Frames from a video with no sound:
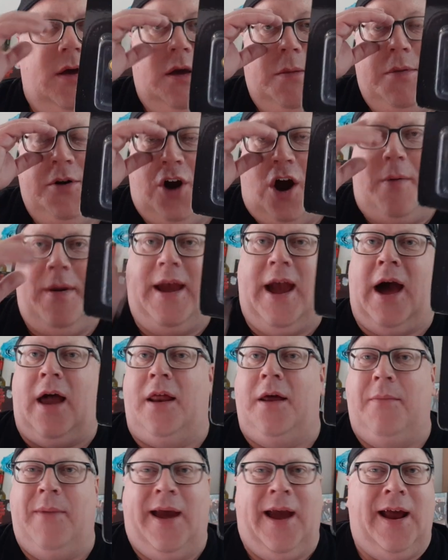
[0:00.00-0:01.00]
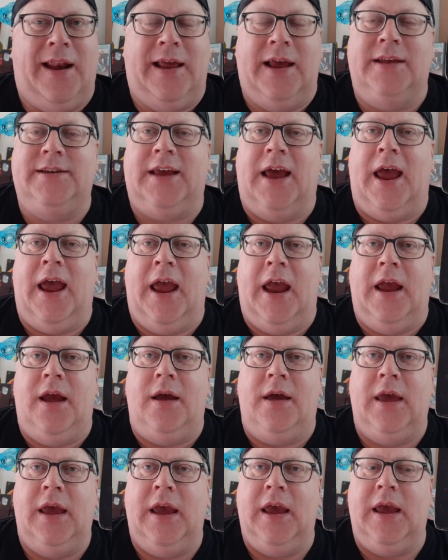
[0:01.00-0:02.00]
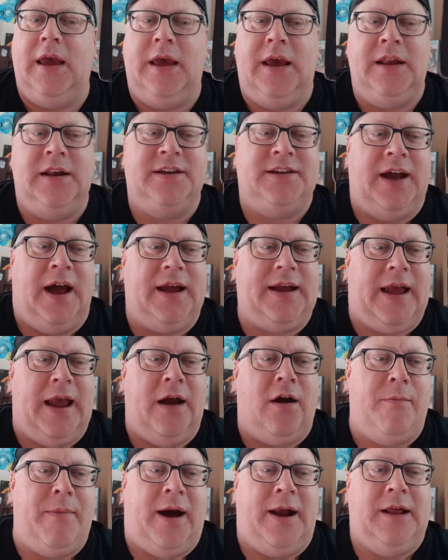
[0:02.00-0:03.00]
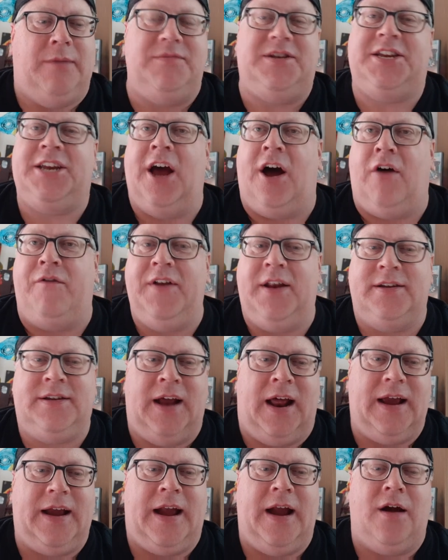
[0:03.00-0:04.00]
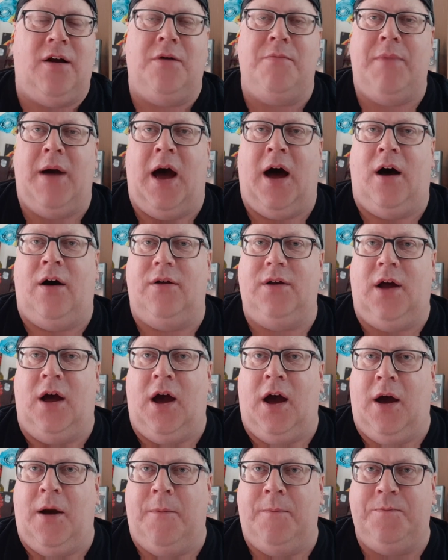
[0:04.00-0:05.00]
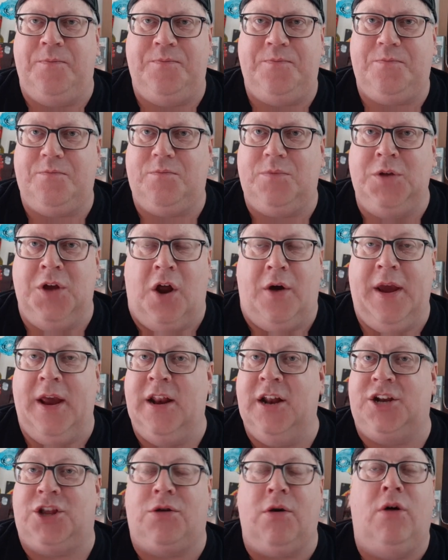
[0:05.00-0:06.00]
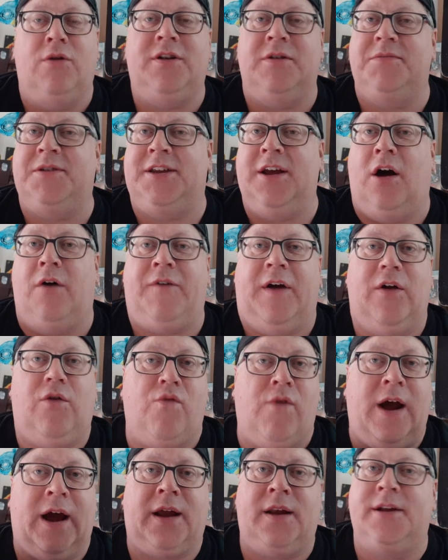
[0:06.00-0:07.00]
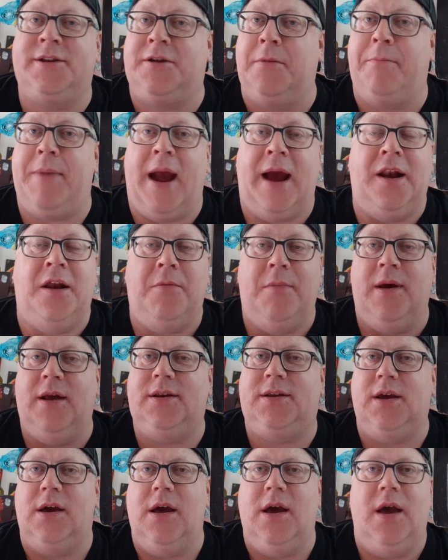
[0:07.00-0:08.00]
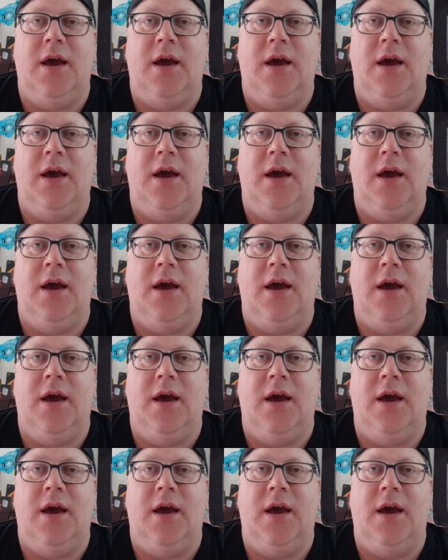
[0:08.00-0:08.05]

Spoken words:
But Darby Allin, man, he does not care about himself. He does not care about, you know, he just throws himself like reckless abandonment.